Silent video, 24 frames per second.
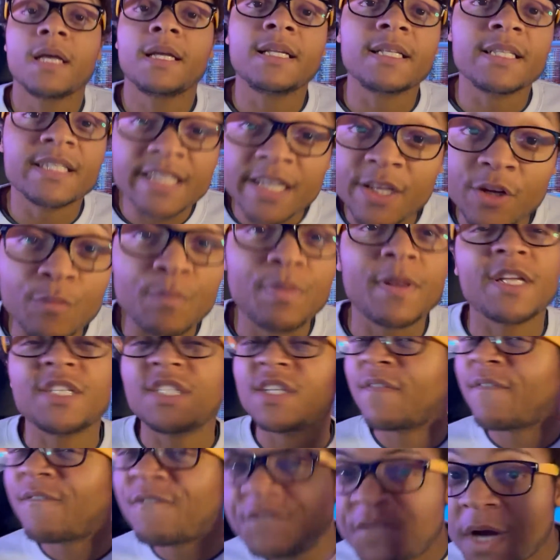consider
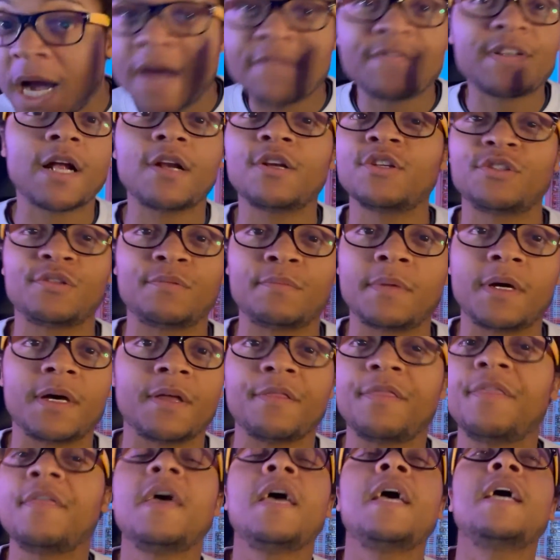pledging $5 a
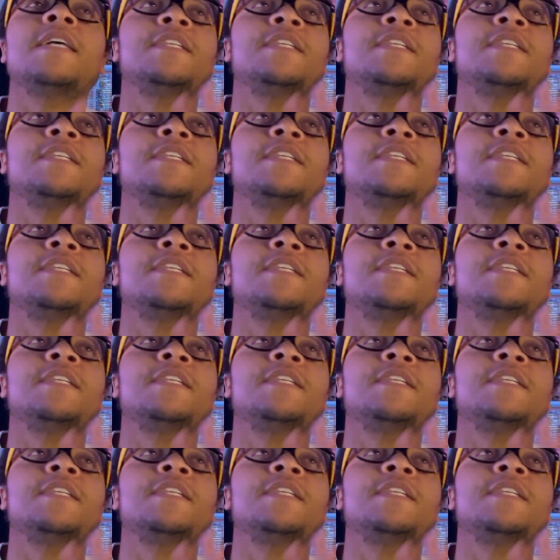month